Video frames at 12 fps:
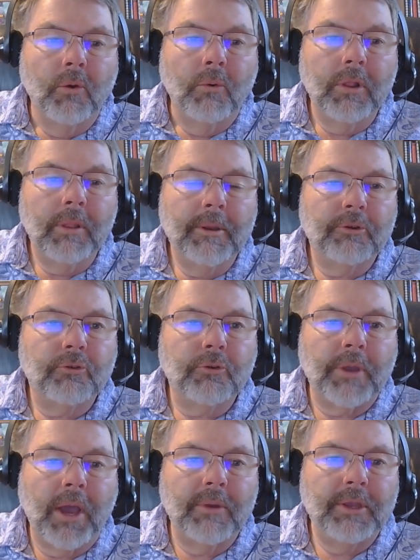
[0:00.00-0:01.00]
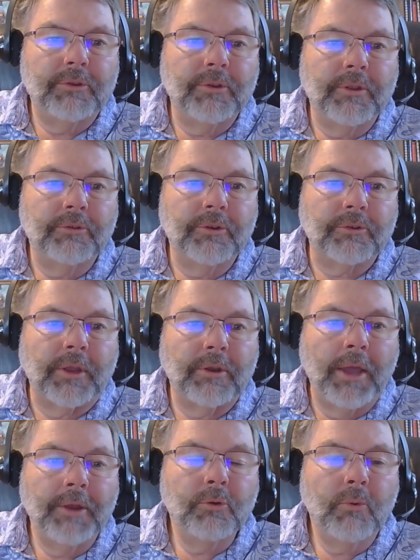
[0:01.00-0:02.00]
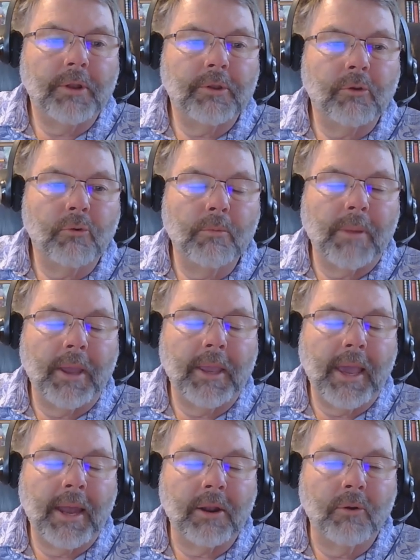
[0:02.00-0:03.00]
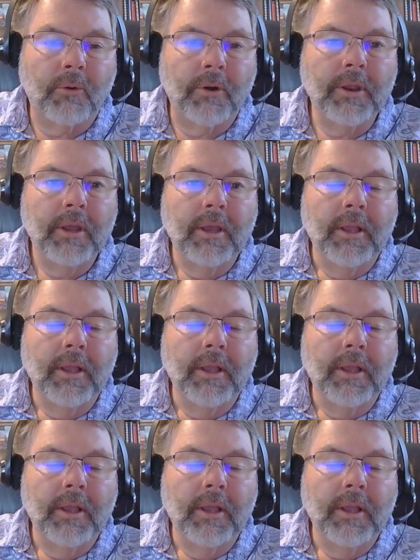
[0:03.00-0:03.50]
Well, let me just show you how easy this is. I do want it to group by category,